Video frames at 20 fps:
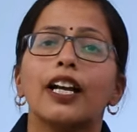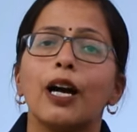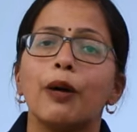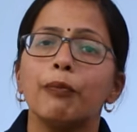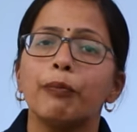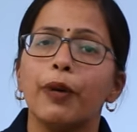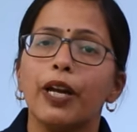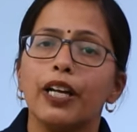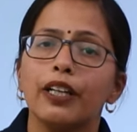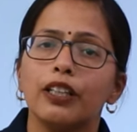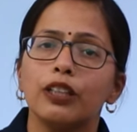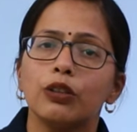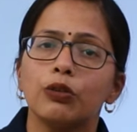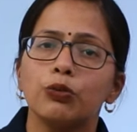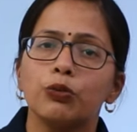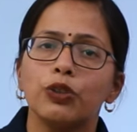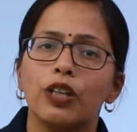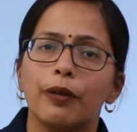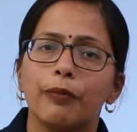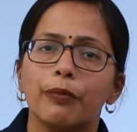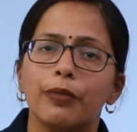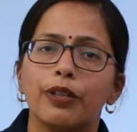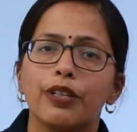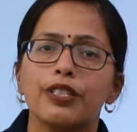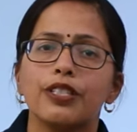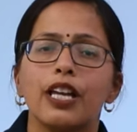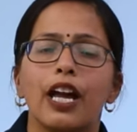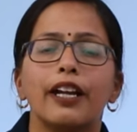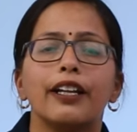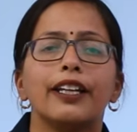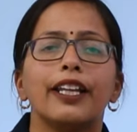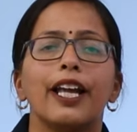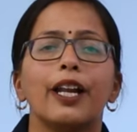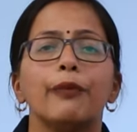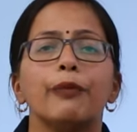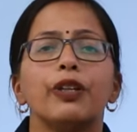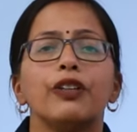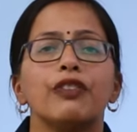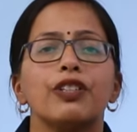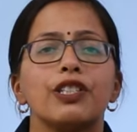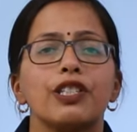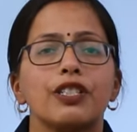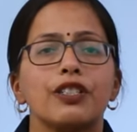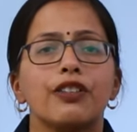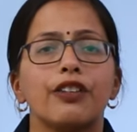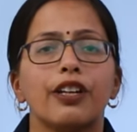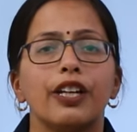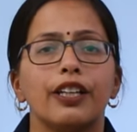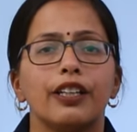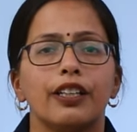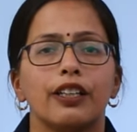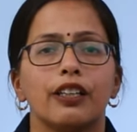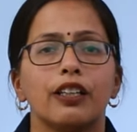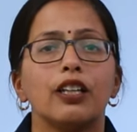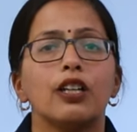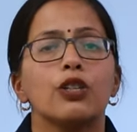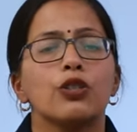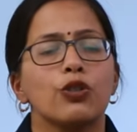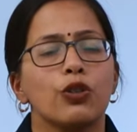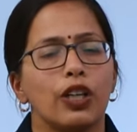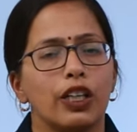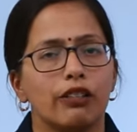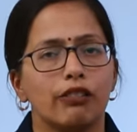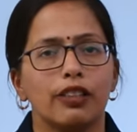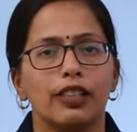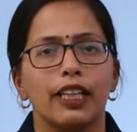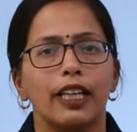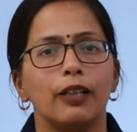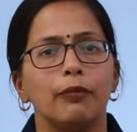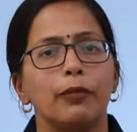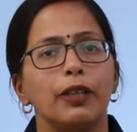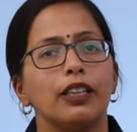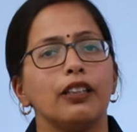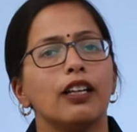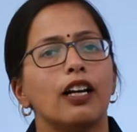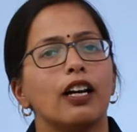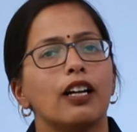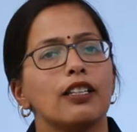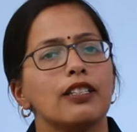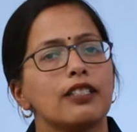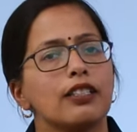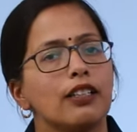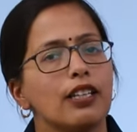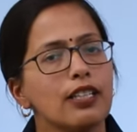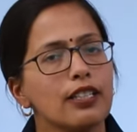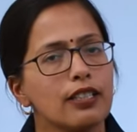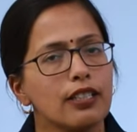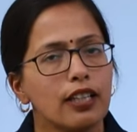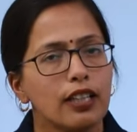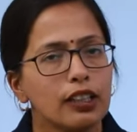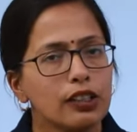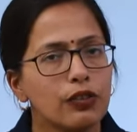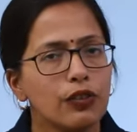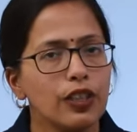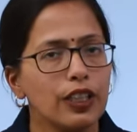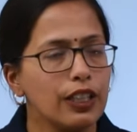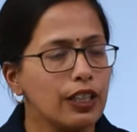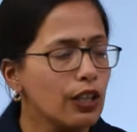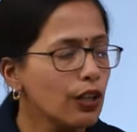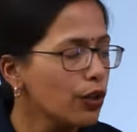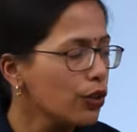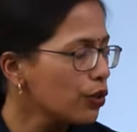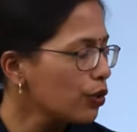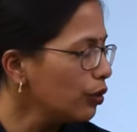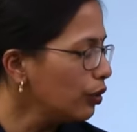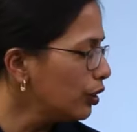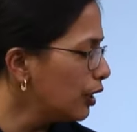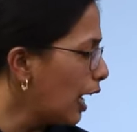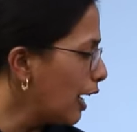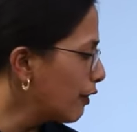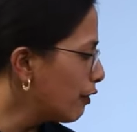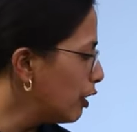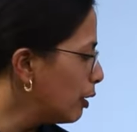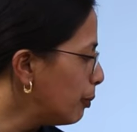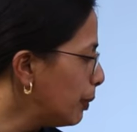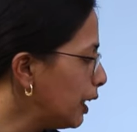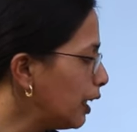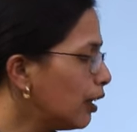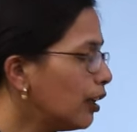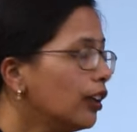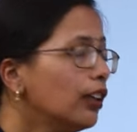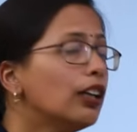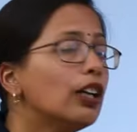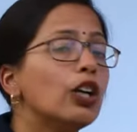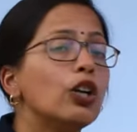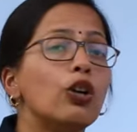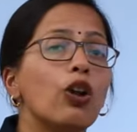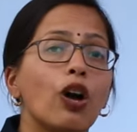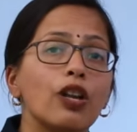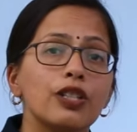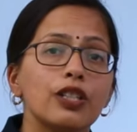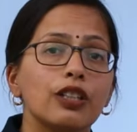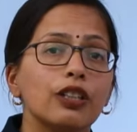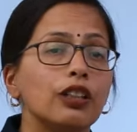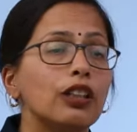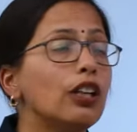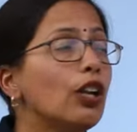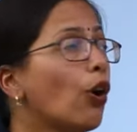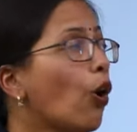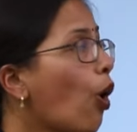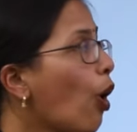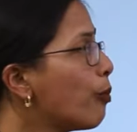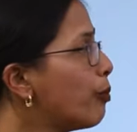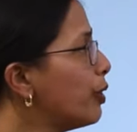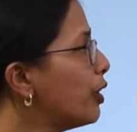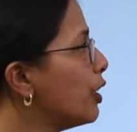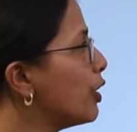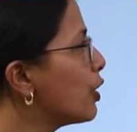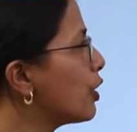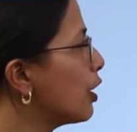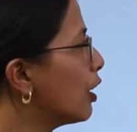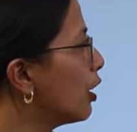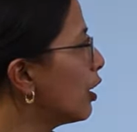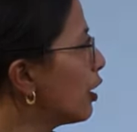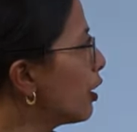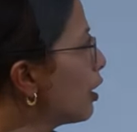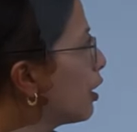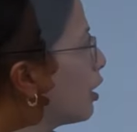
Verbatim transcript: compare the two numbers and tell me which is greater. So it will tell me the answer as 3. So that will be a logical operation.